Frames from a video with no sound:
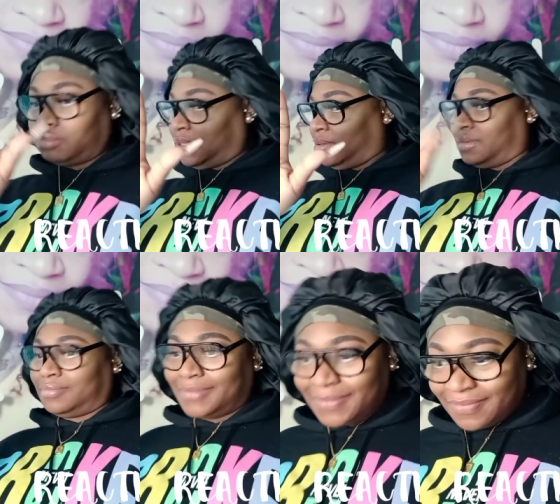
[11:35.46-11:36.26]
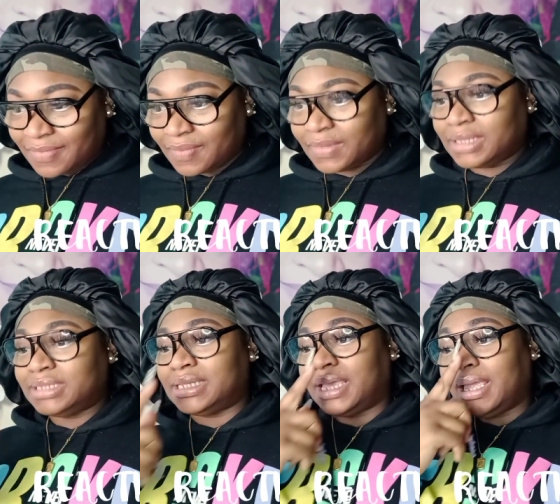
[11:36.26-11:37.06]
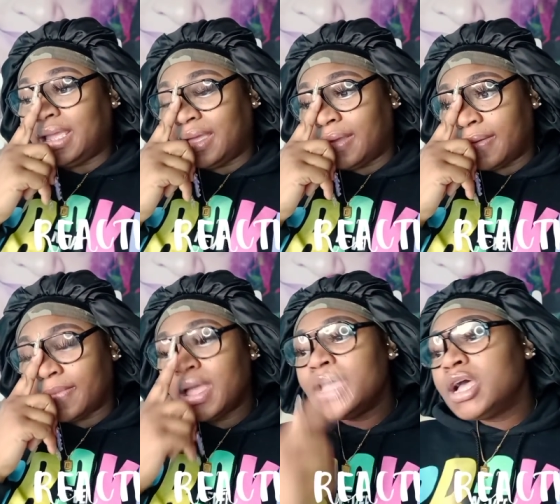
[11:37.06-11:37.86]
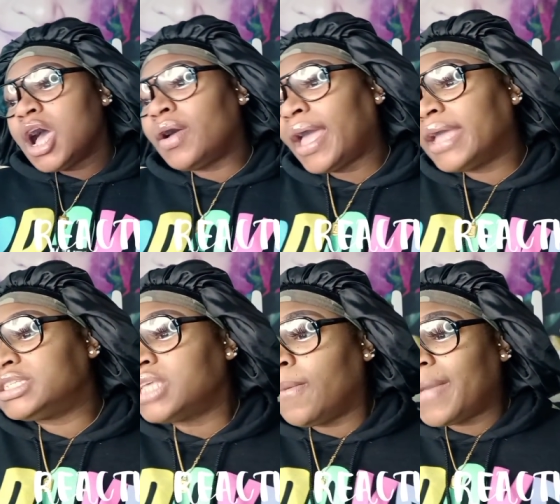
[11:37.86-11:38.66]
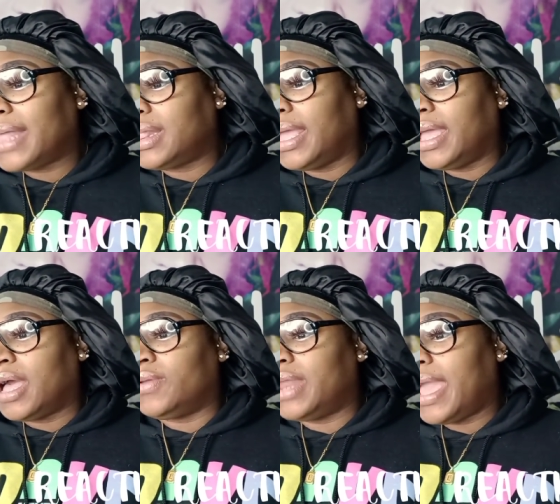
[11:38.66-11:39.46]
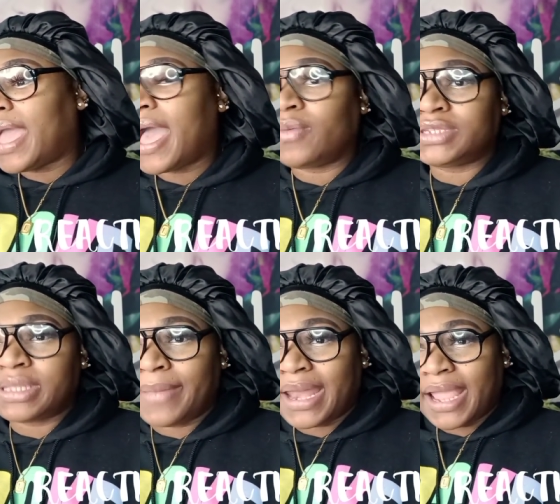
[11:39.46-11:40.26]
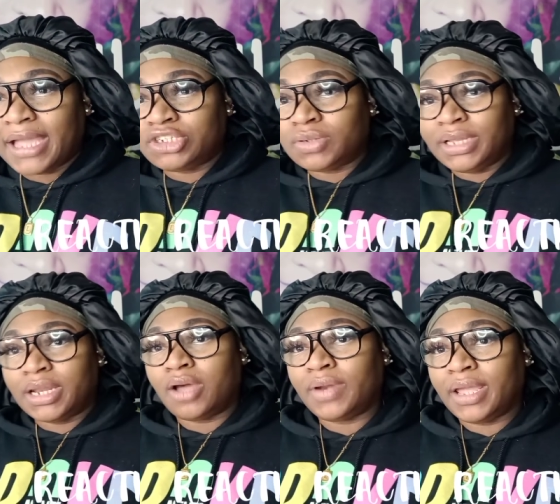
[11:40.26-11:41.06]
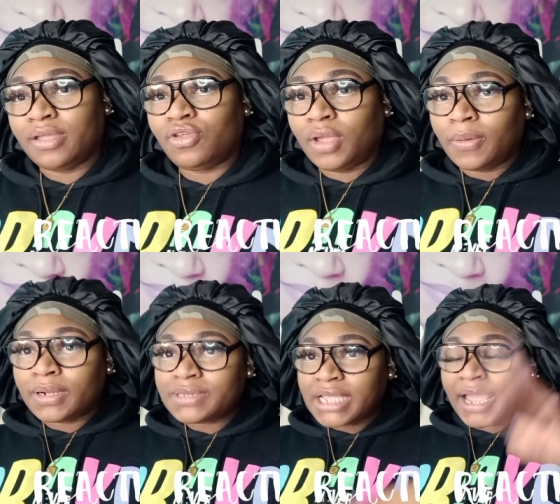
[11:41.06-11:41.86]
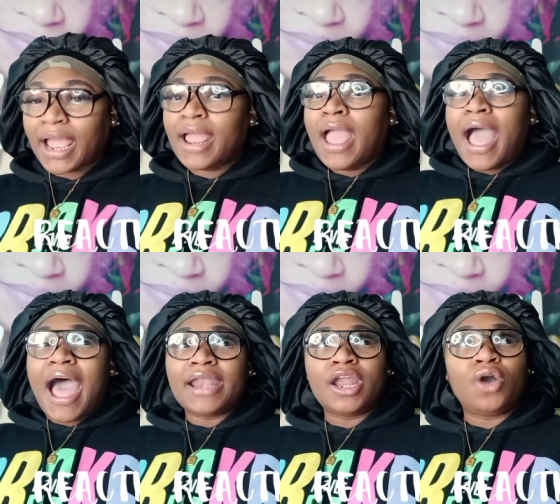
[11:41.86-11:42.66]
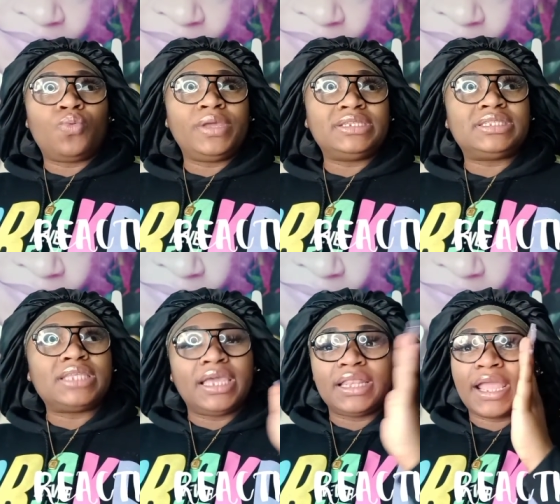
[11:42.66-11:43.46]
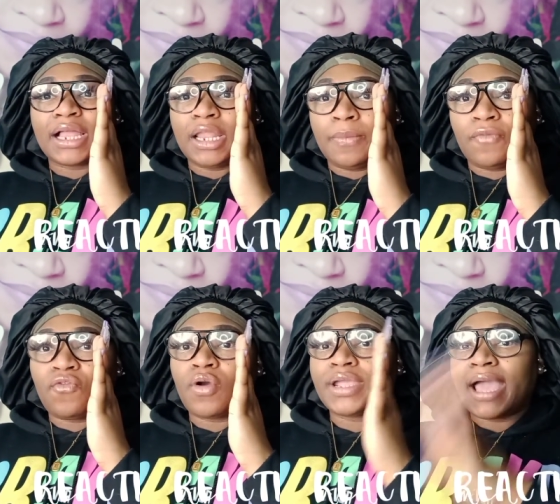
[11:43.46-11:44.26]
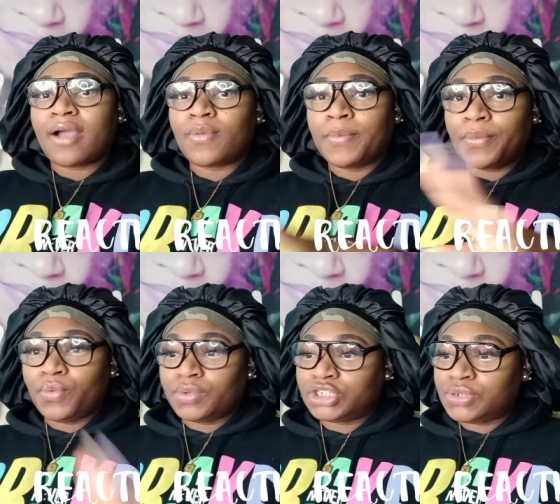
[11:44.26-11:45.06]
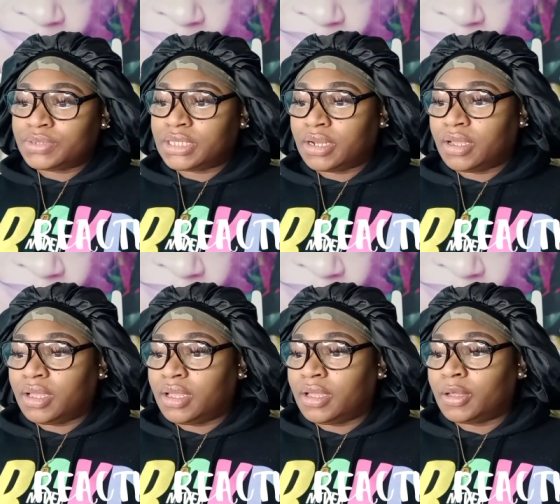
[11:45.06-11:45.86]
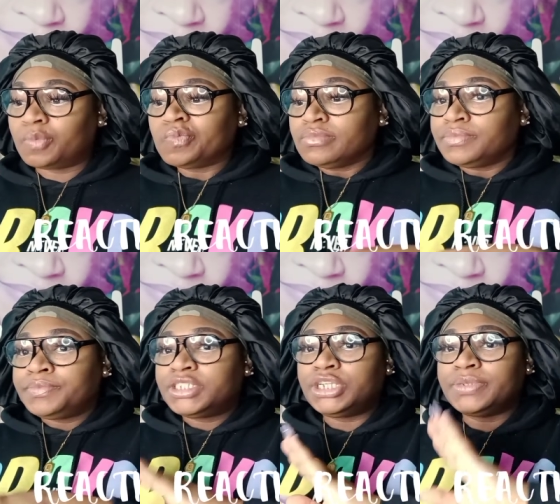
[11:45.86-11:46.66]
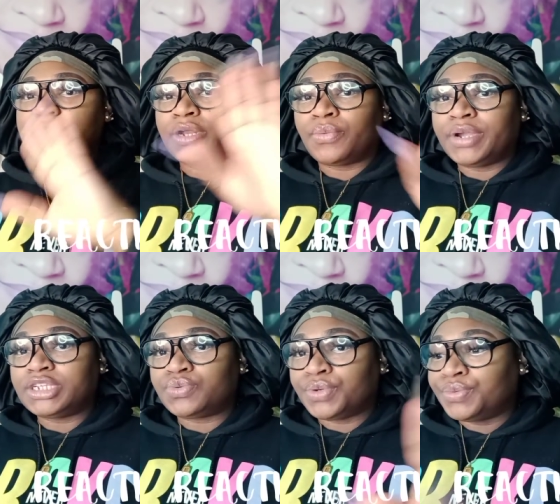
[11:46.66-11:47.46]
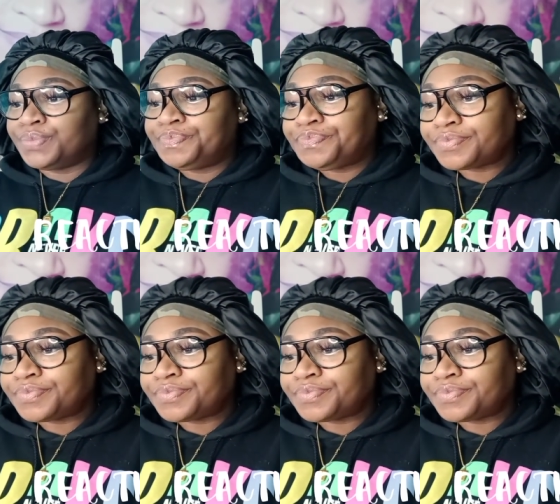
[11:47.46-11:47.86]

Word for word: What? Damn. Okay, so my thing on that, how would somebody actually know that? You get what I'm saying? I know we'd seen that clip before. Y'all remember when she was in a uh she was in a restroom